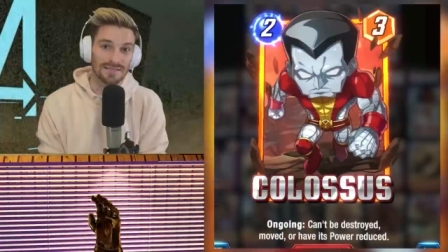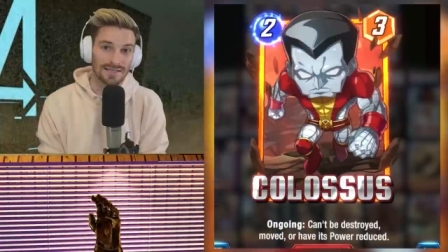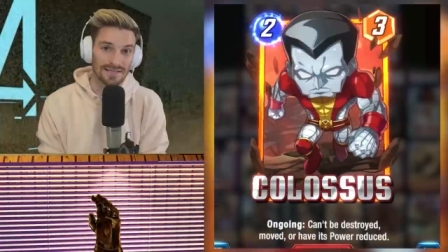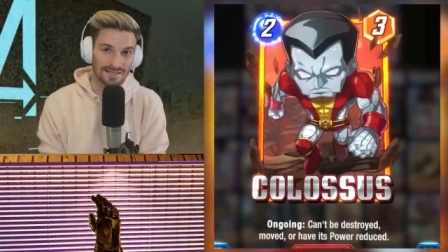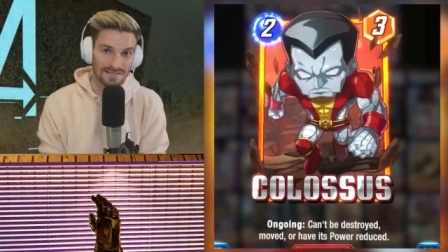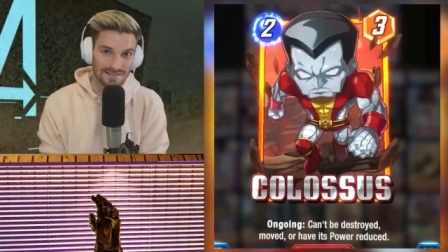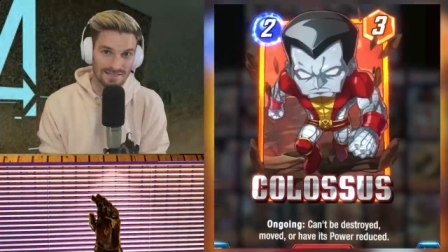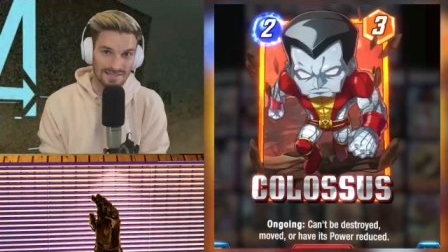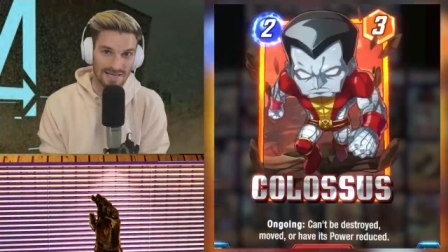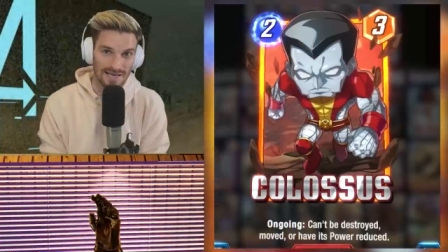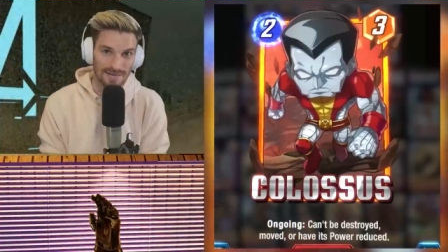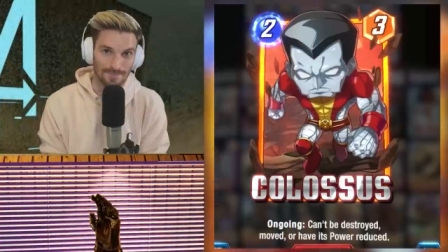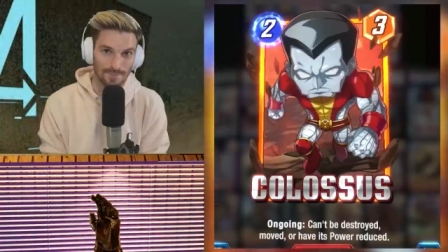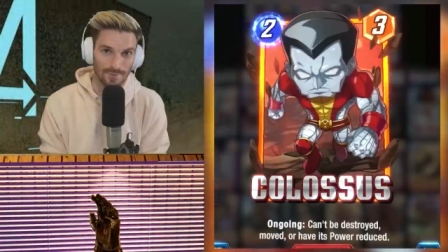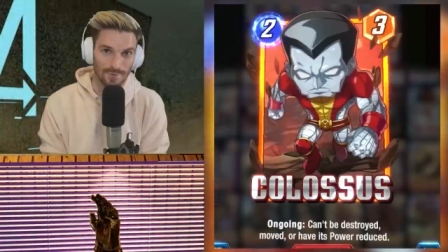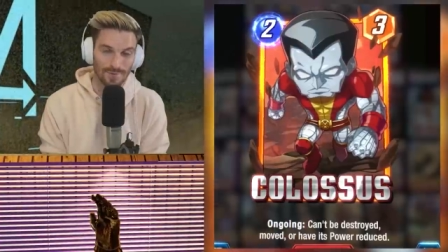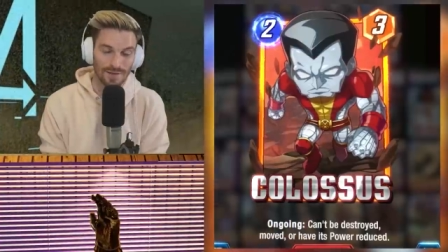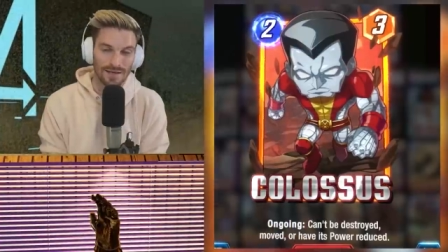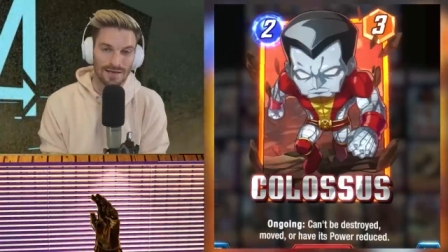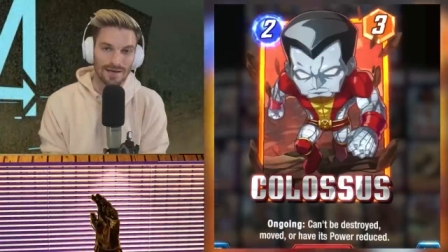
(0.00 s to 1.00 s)

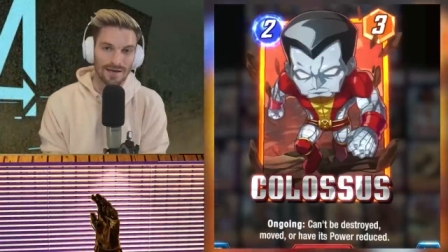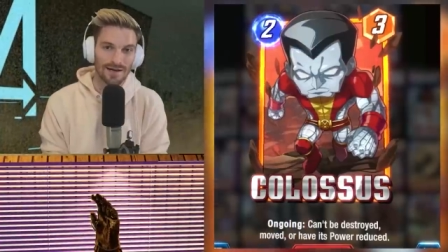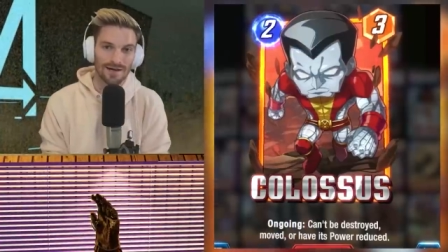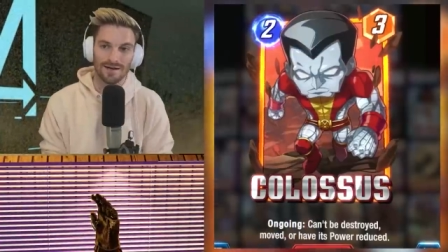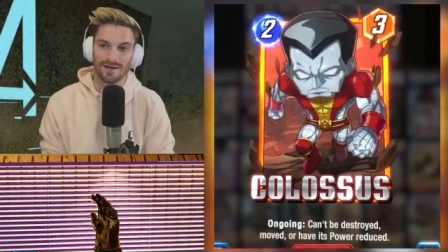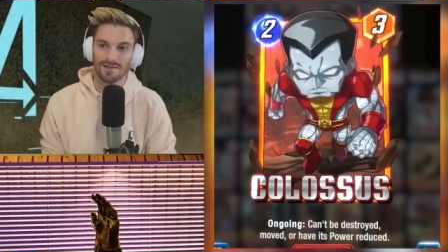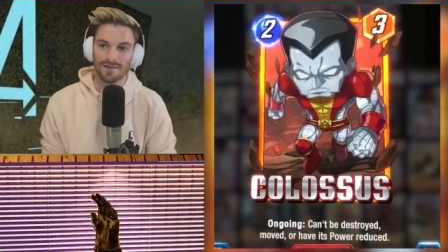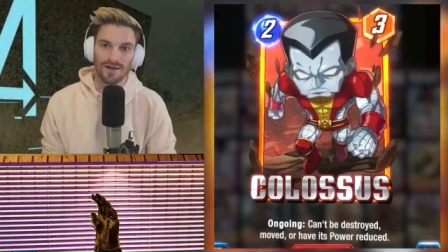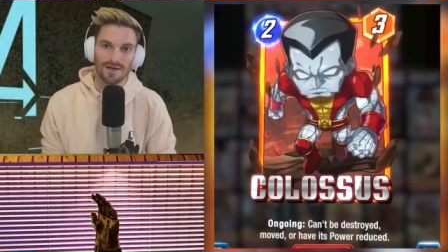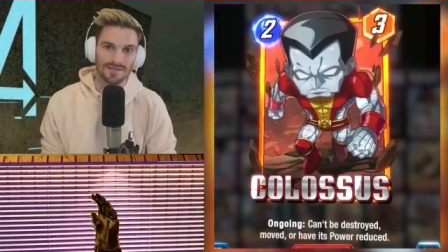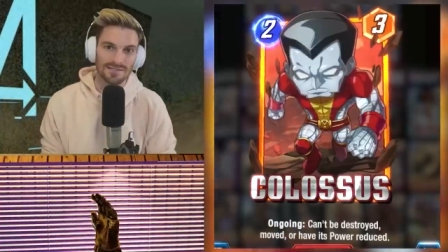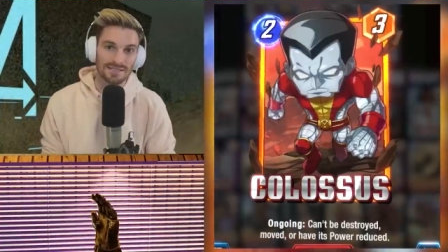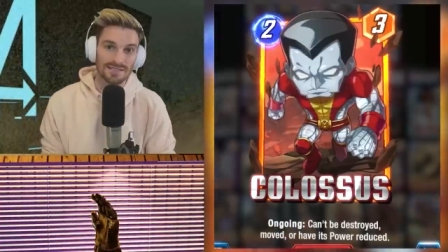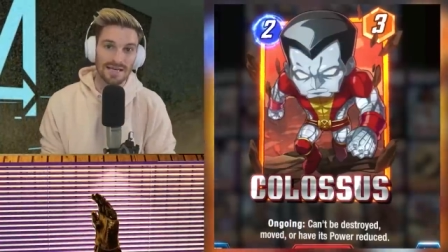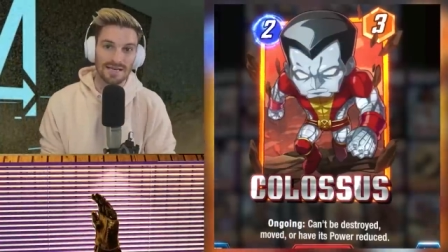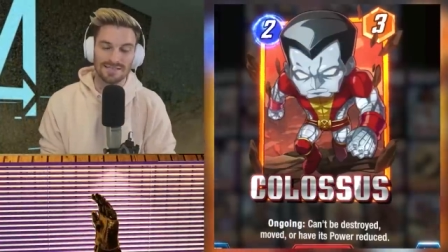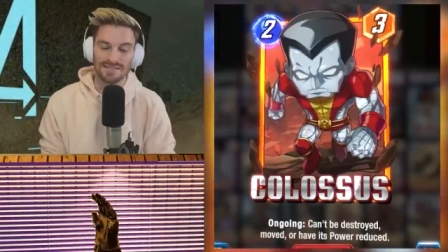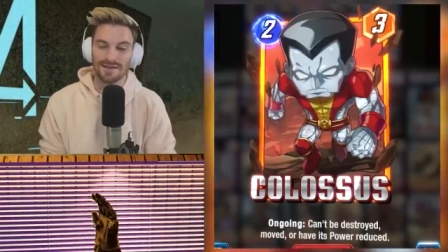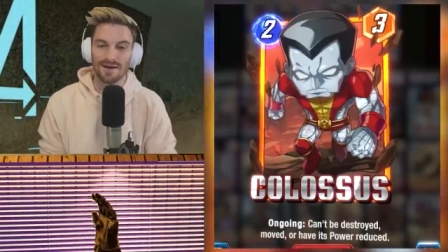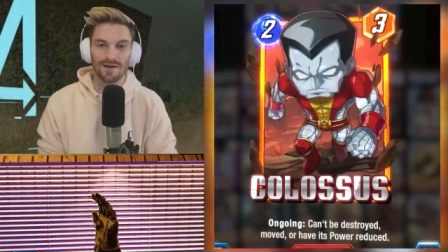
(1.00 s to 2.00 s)
example. Uh, Colossus
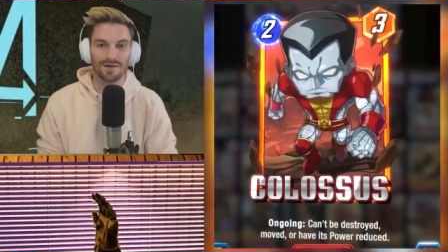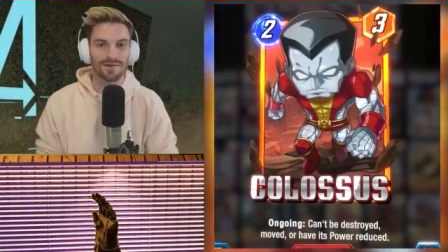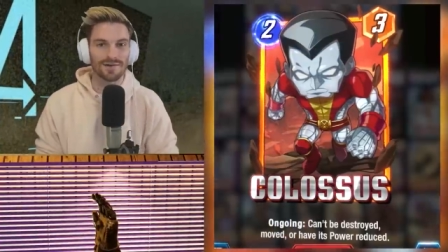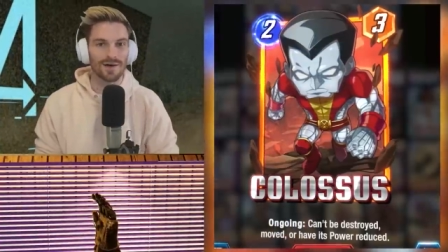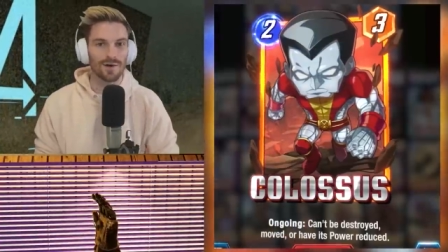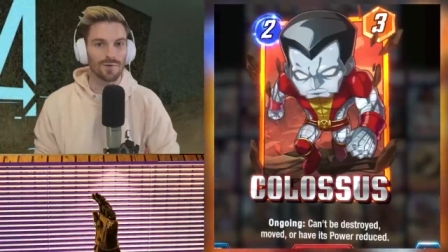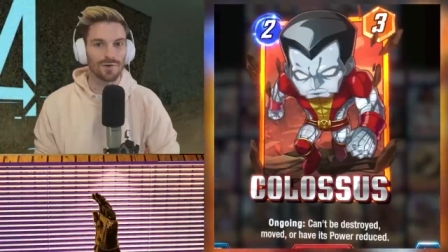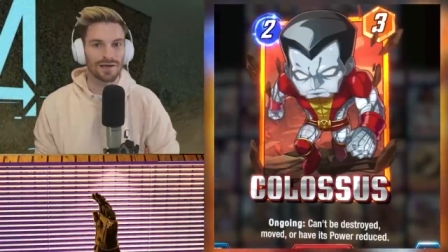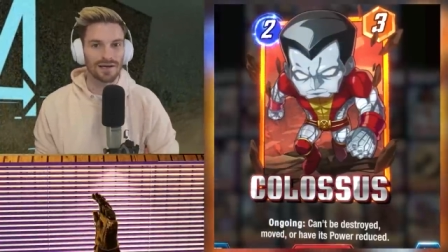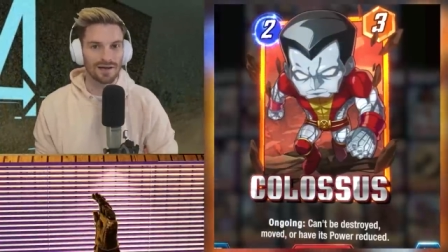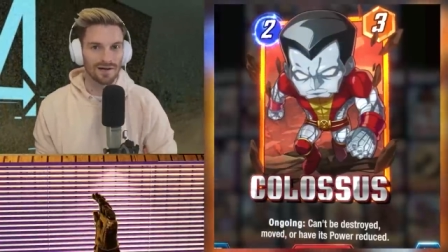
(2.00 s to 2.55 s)
has an ongoing